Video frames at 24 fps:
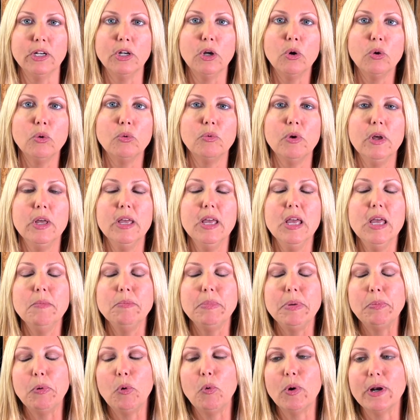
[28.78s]
know
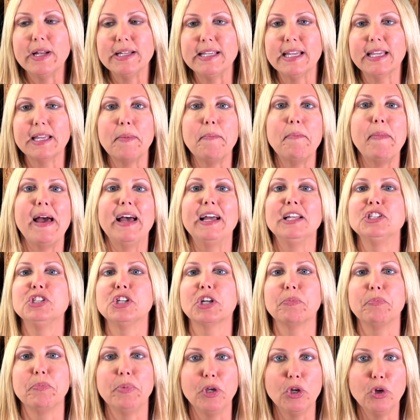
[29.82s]
people wanna take a magic
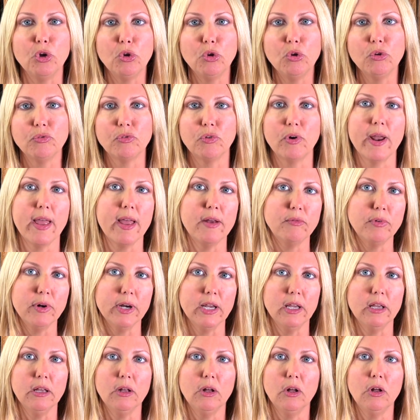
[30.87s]
pill for
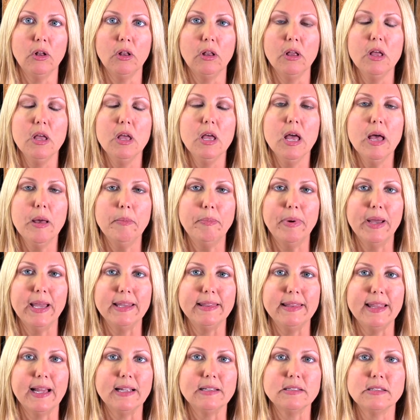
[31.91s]
every ill,
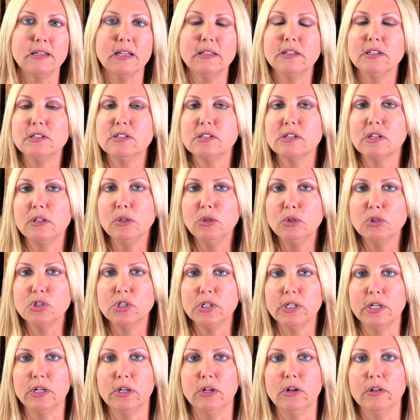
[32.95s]
but that's not the
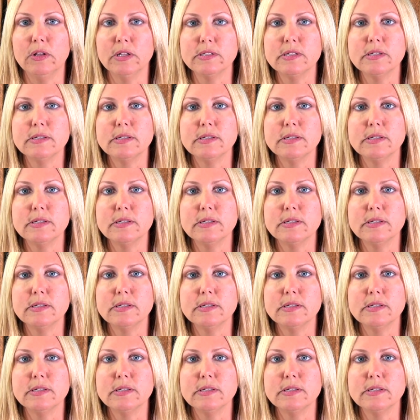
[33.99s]
solution here. This